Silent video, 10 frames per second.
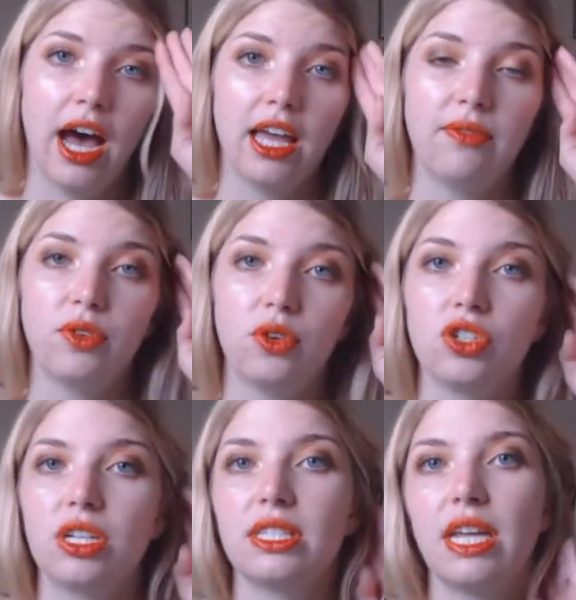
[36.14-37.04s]
Uh, if
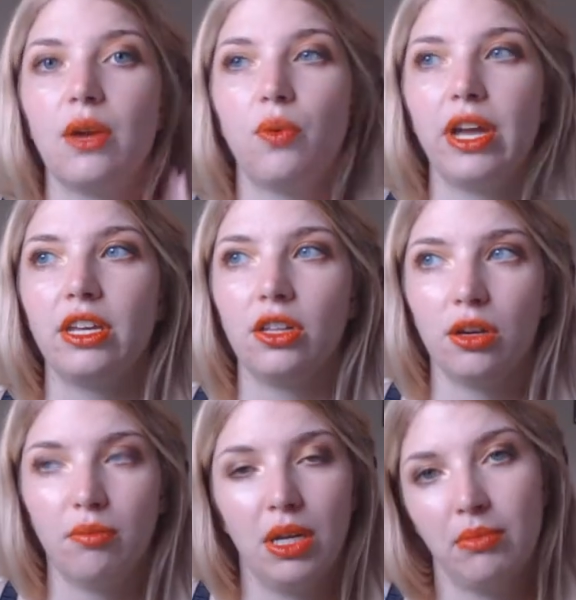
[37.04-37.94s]
you're just a
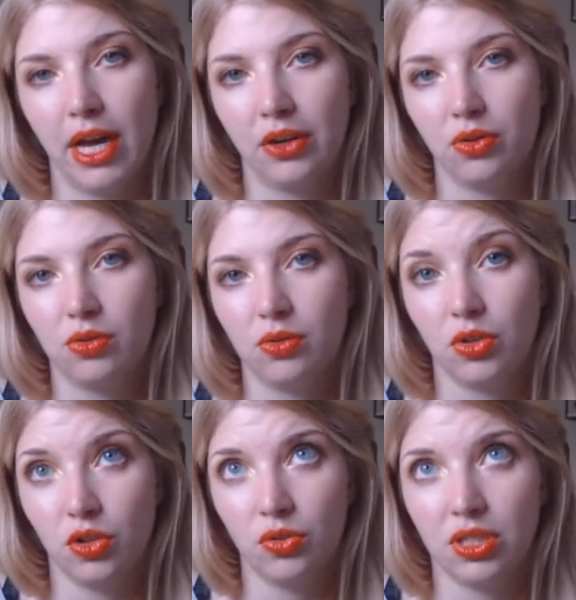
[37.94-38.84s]
regular Mint Mongoose
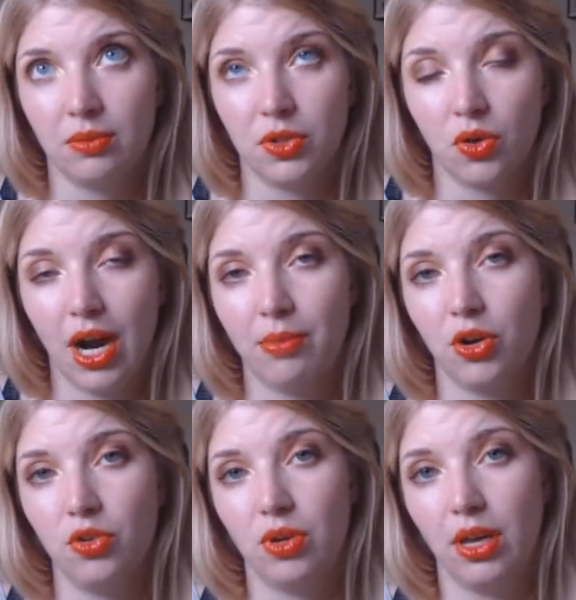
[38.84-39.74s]
Goose
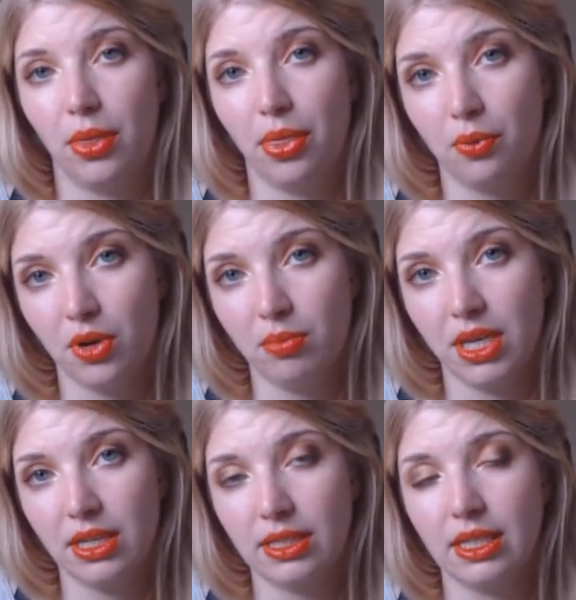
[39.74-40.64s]
subscriber, you get three
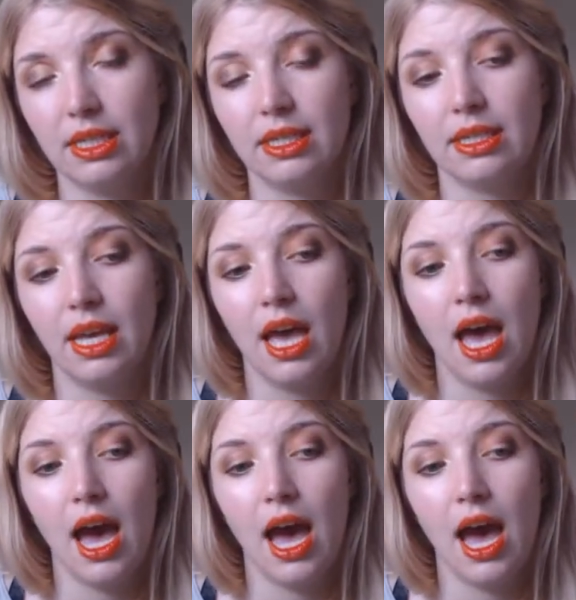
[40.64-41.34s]
pieces